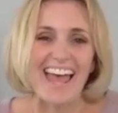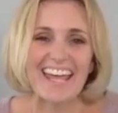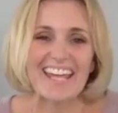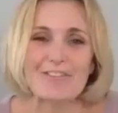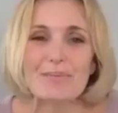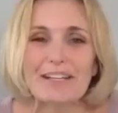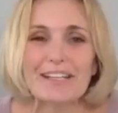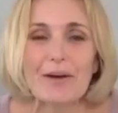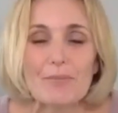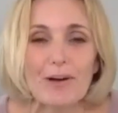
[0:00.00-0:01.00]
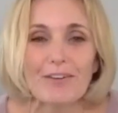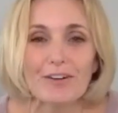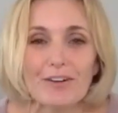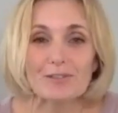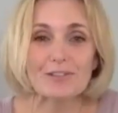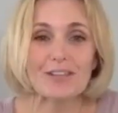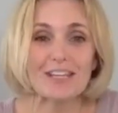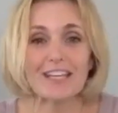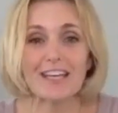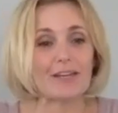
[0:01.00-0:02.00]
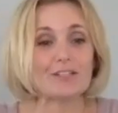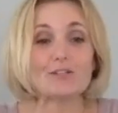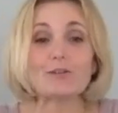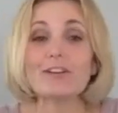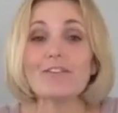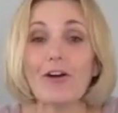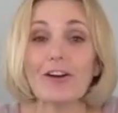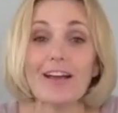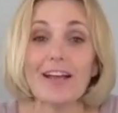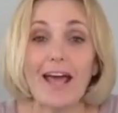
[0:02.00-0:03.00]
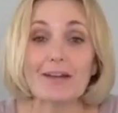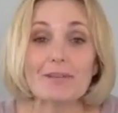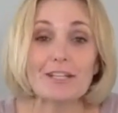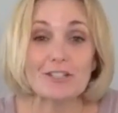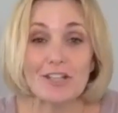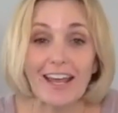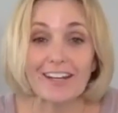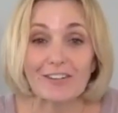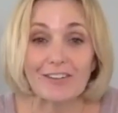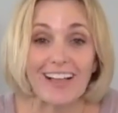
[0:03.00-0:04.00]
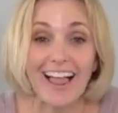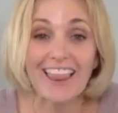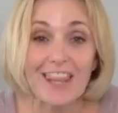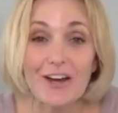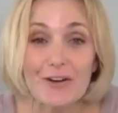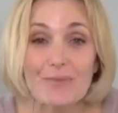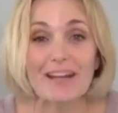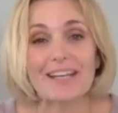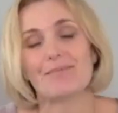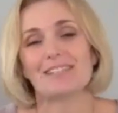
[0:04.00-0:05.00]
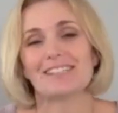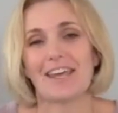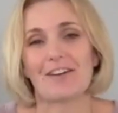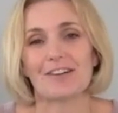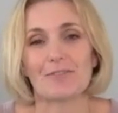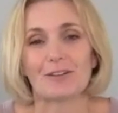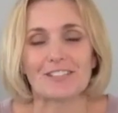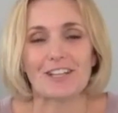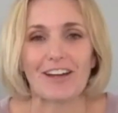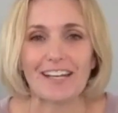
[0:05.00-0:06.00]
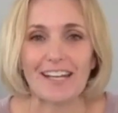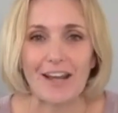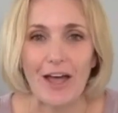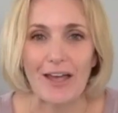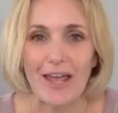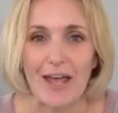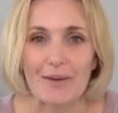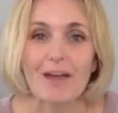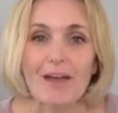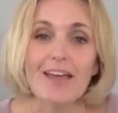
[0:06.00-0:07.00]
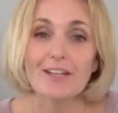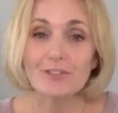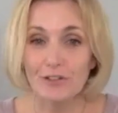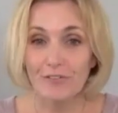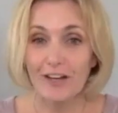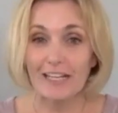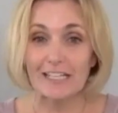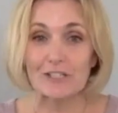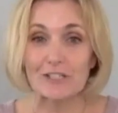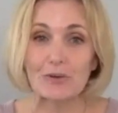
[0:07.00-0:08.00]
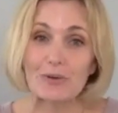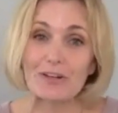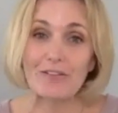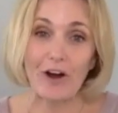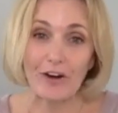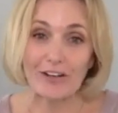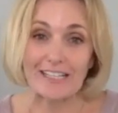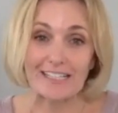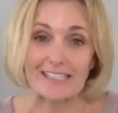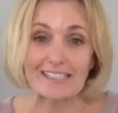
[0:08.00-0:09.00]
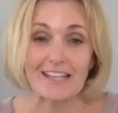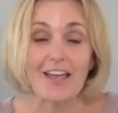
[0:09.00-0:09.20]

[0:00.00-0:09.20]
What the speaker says: Hey everybody, and welcome to the Intuitive Art Academy channel. Hello, my name is Carrie Roldan and I am a certified intuitive artist.